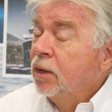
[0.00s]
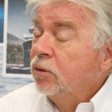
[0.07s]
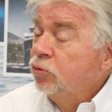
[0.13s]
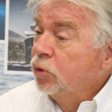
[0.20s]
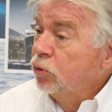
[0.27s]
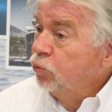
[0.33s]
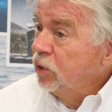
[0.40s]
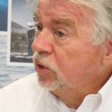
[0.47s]

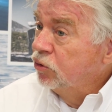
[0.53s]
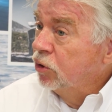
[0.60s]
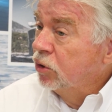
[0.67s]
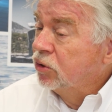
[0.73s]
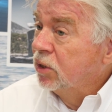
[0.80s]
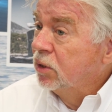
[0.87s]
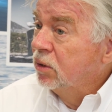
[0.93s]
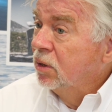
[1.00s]
doing
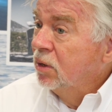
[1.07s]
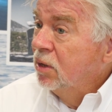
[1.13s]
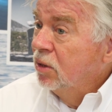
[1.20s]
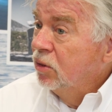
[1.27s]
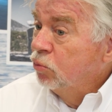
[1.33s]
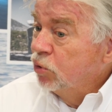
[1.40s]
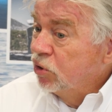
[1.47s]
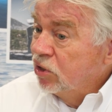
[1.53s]
research, and
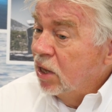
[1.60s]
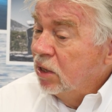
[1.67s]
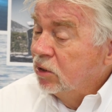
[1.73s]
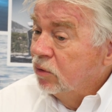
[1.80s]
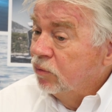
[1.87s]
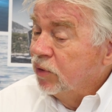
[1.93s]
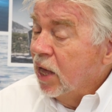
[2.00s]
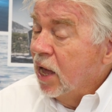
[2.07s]
the
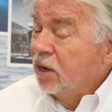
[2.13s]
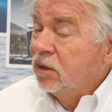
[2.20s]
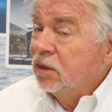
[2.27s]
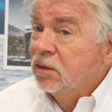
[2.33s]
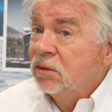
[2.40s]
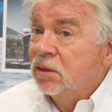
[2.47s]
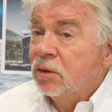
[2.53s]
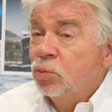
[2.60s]
result of that
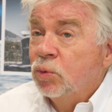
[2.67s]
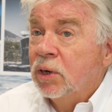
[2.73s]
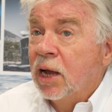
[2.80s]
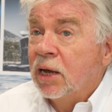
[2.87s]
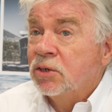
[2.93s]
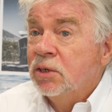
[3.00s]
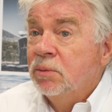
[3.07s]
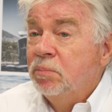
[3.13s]
is that we're actually